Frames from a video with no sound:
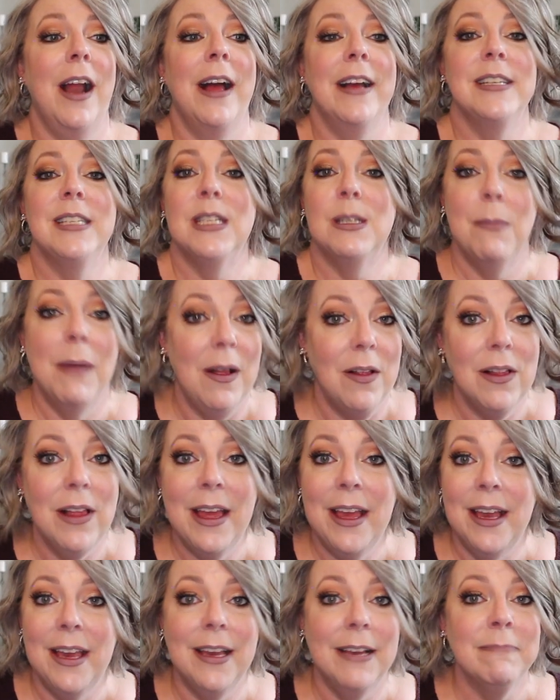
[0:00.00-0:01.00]
I smell
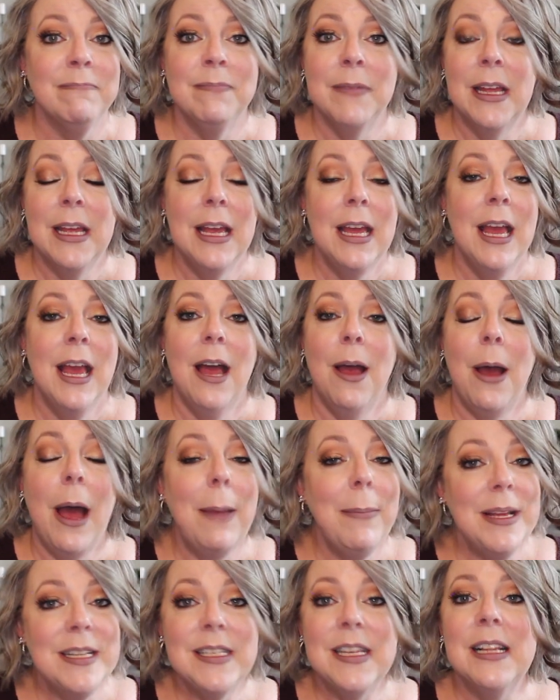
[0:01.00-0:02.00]
like,
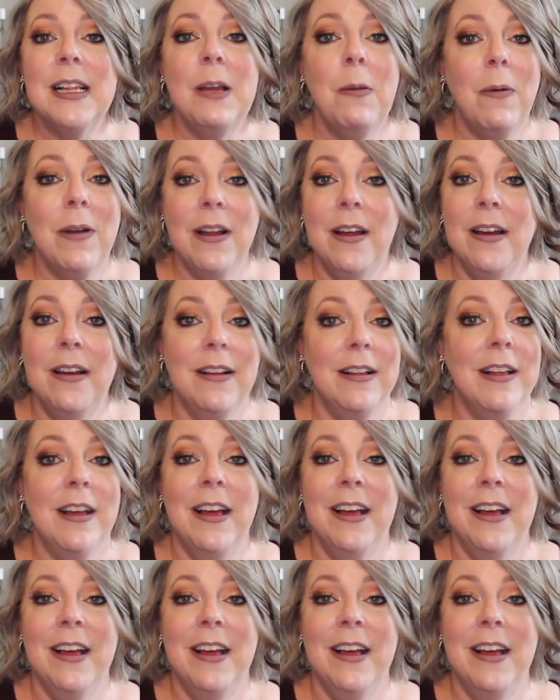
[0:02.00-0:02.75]
I basically want to,